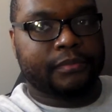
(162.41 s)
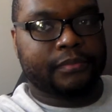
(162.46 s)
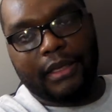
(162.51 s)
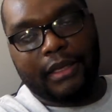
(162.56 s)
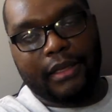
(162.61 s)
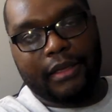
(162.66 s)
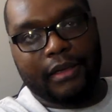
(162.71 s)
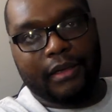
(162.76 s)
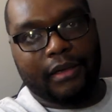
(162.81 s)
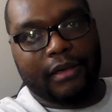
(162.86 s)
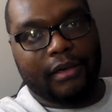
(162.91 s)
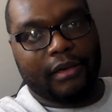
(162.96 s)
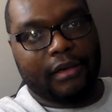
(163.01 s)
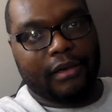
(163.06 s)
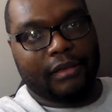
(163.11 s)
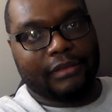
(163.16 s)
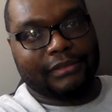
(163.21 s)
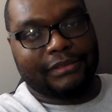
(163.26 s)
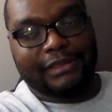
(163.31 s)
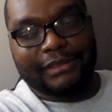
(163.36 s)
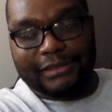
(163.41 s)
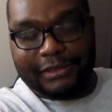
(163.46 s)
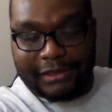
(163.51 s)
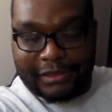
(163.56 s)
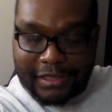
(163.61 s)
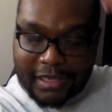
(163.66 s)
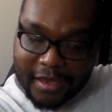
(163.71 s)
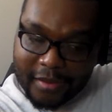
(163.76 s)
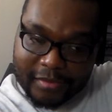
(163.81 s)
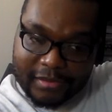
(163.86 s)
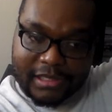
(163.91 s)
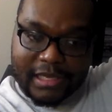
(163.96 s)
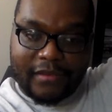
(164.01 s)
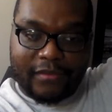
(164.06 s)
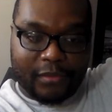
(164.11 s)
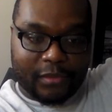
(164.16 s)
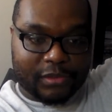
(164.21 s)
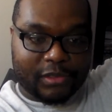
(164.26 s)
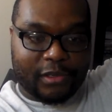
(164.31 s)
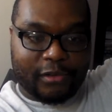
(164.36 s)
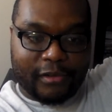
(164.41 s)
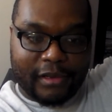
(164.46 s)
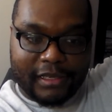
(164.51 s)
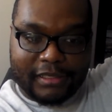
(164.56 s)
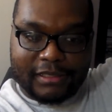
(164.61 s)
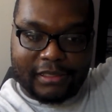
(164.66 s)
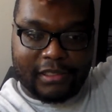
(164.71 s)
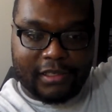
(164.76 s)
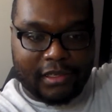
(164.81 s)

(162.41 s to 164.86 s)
And just Game 7 was crazy.